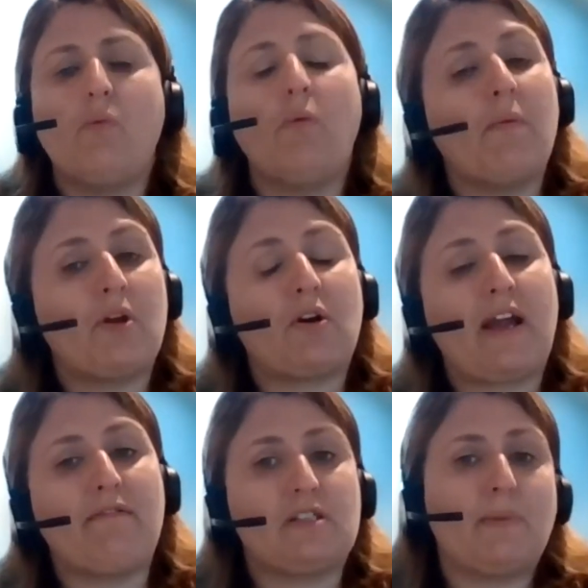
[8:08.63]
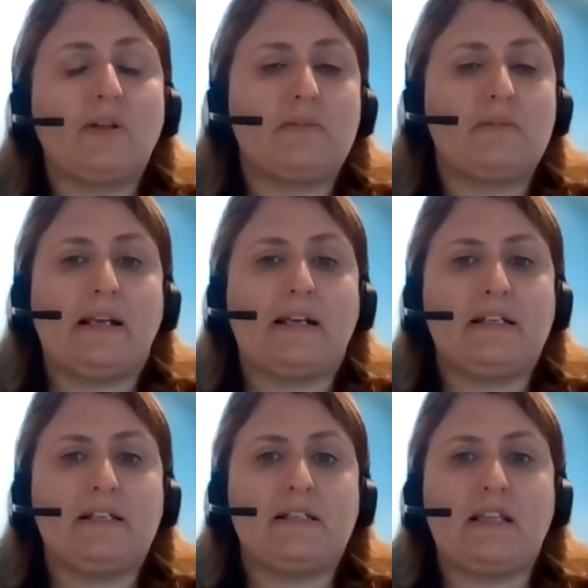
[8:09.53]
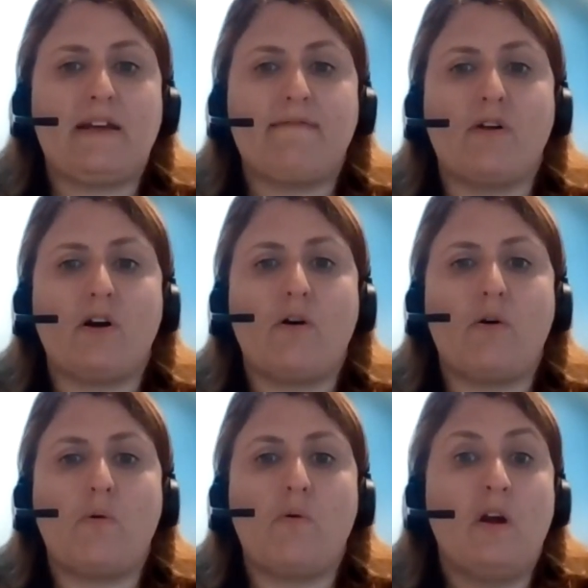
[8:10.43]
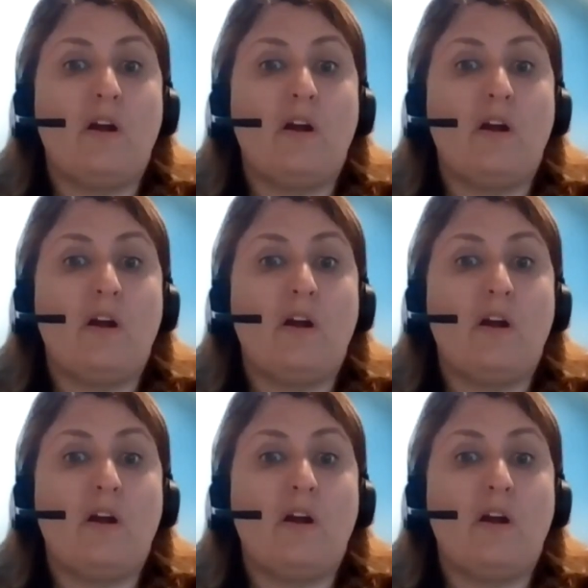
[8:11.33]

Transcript: what were your key responsibilities in that role?